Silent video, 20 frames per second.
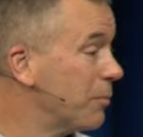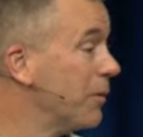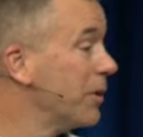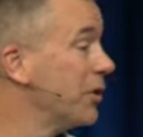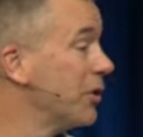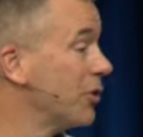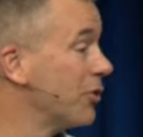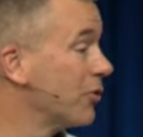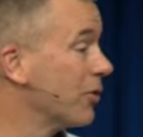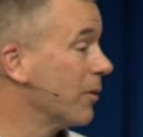
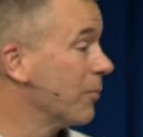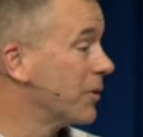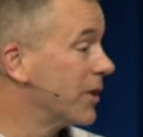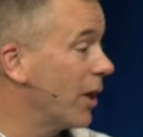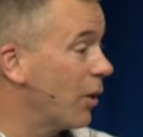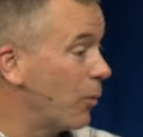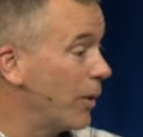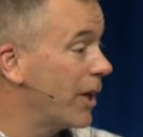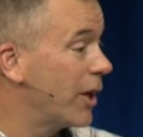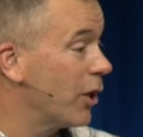mission trips
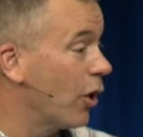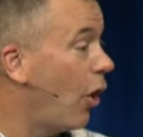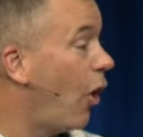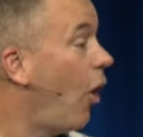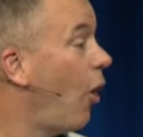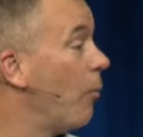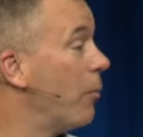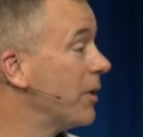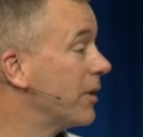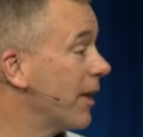that we could
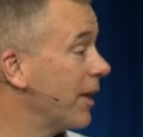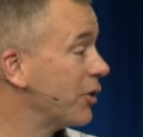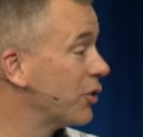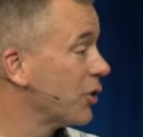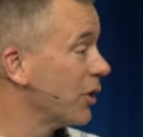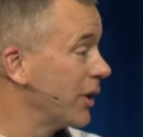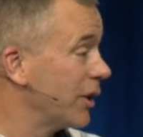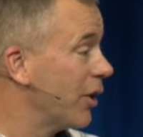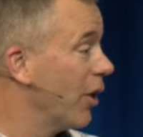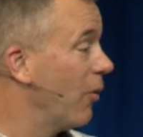all
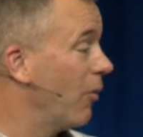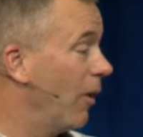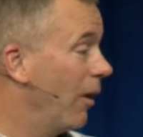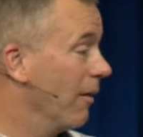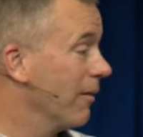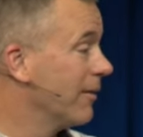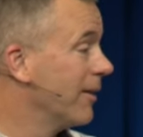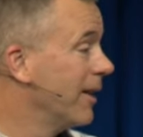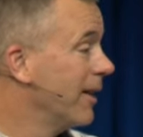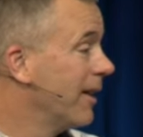potentially go
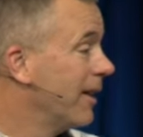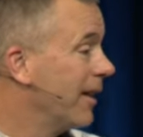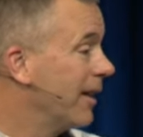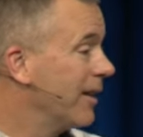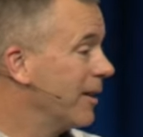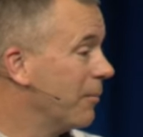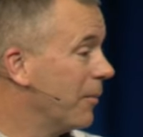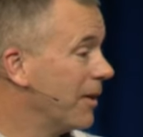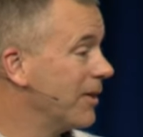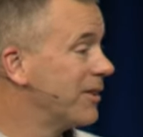on in
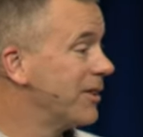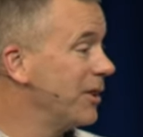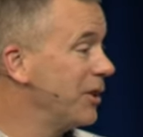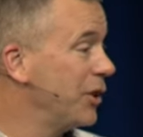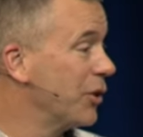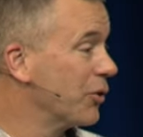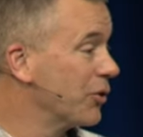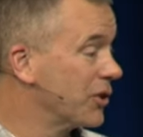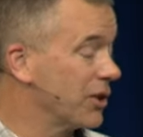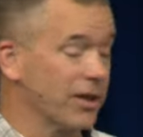the months and
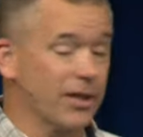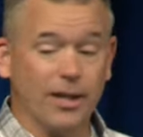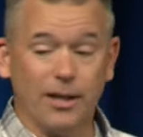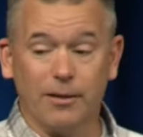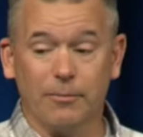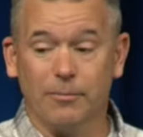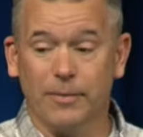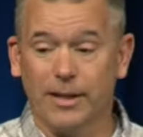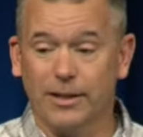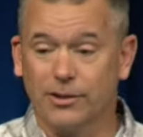years to
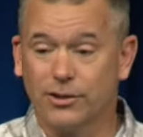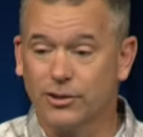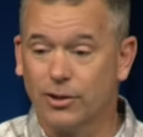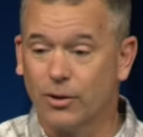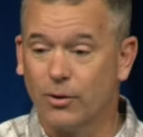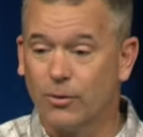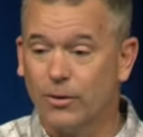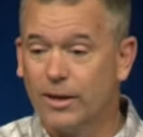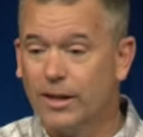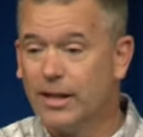come and
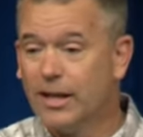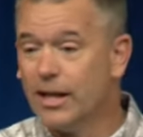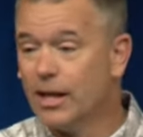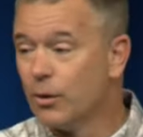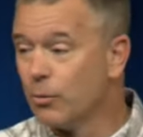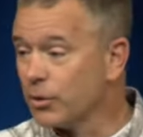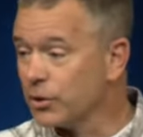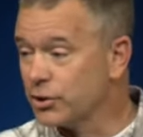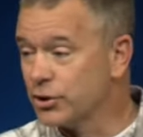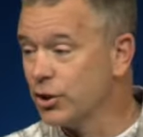so
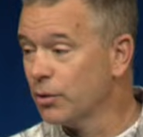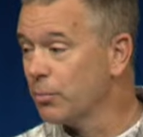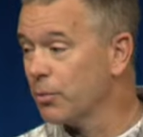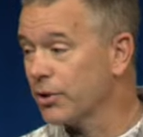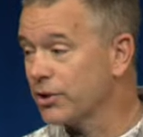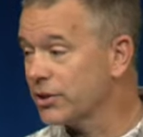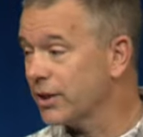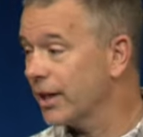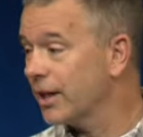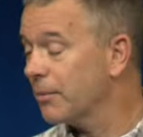we're super
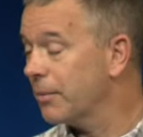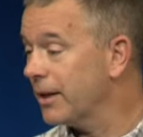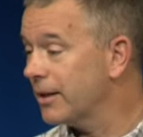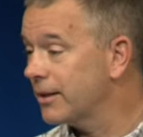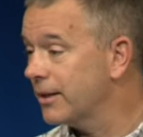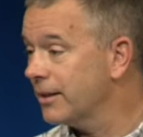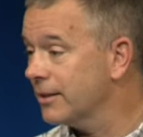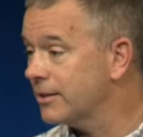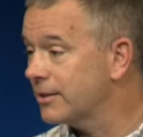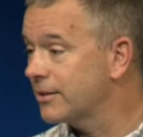excited about
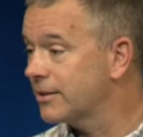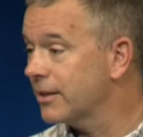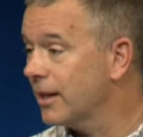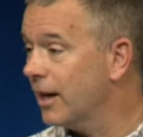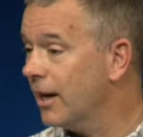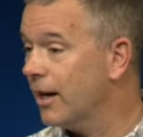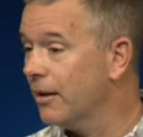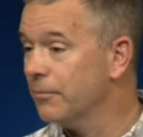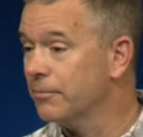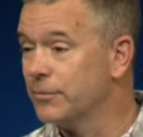this
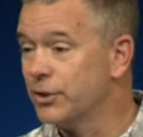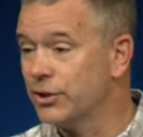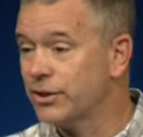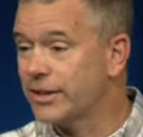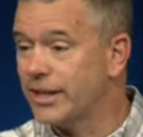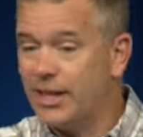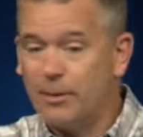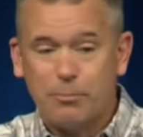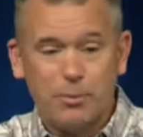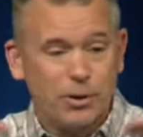um, just
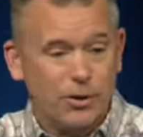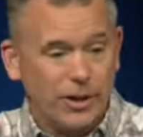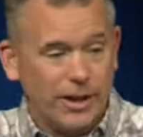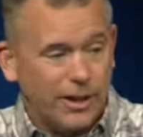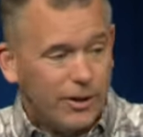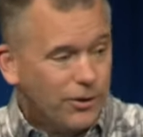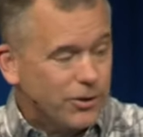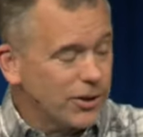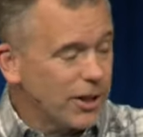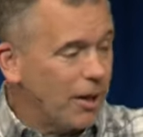keep your
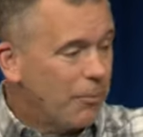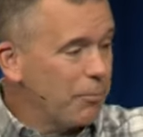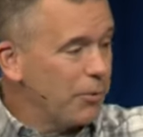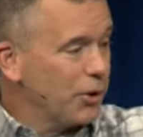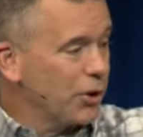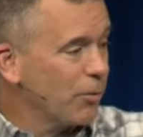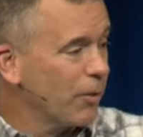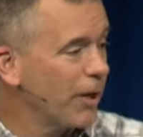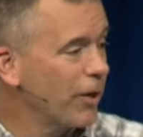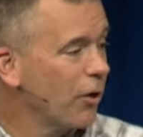ears up and
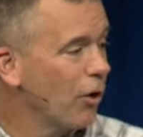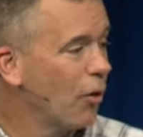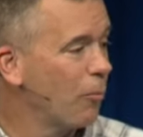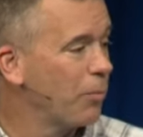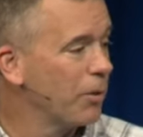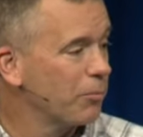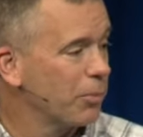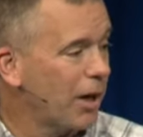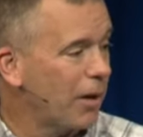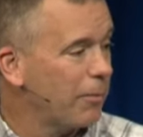your radar
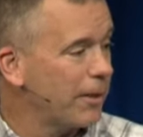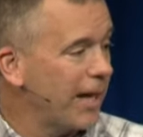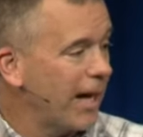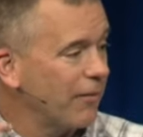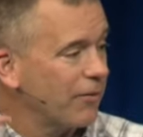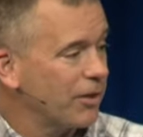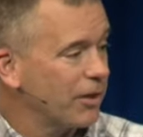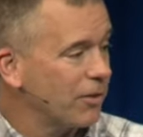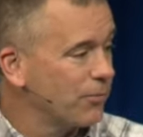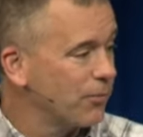open probably
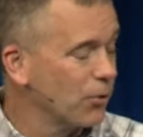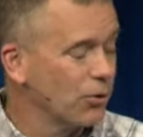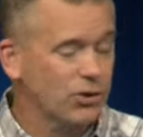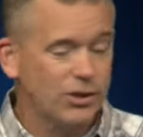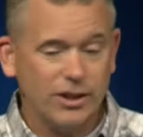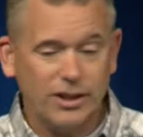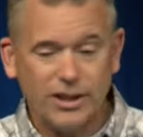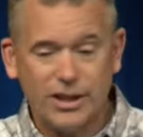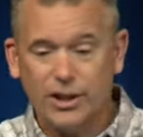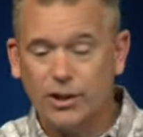after the first
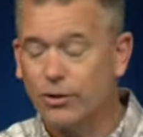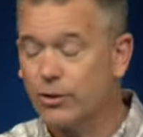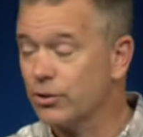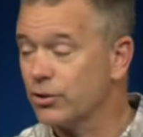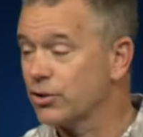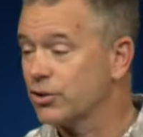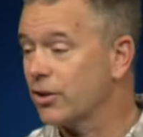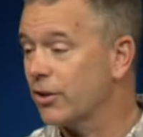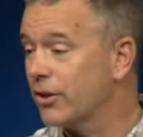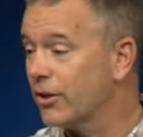of the year you'll
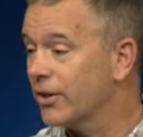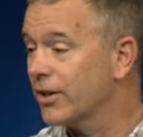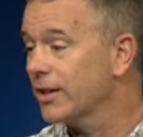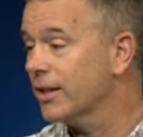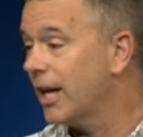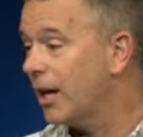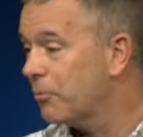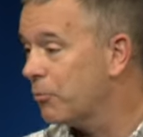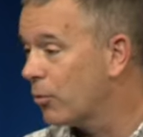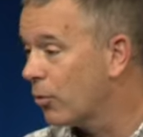start hearing a
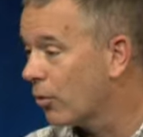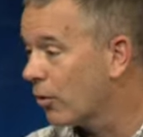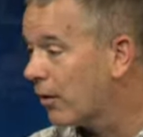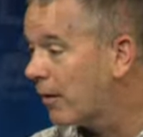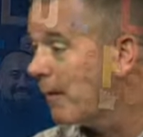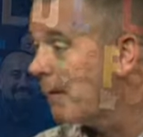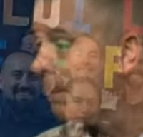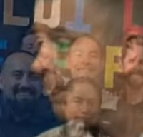lot more